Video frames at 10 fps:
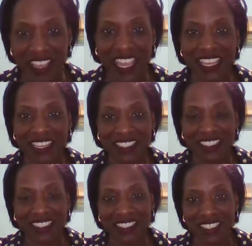It is
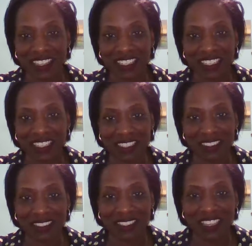
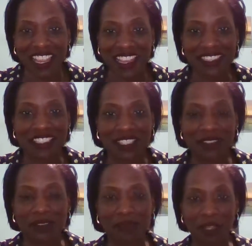delicate. It's
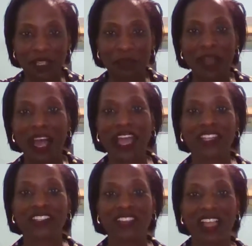put
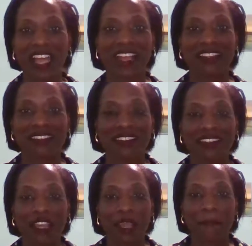behind glass
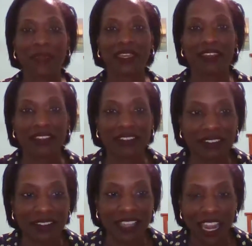
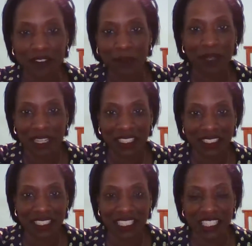because everybody
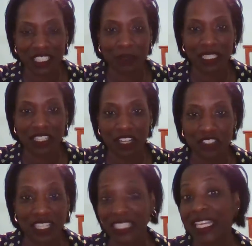doesn't need to be
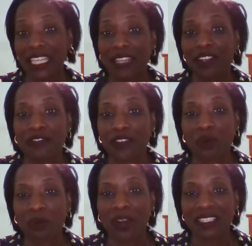touching it. Like, even if you're
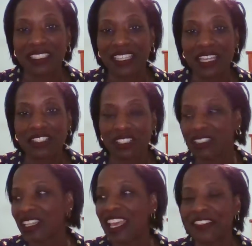well
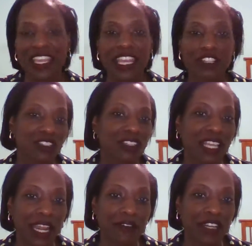intentioned, they can't just
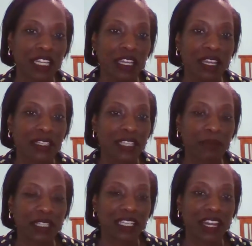let every Tom,
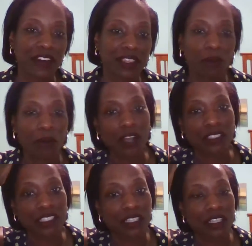Dick, and Harry that walks
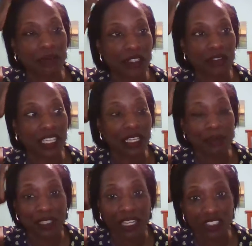into the
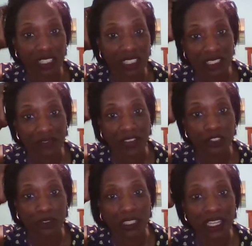museum touch it, because
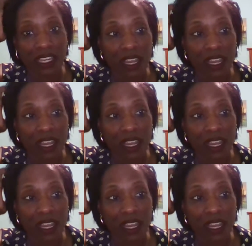eventually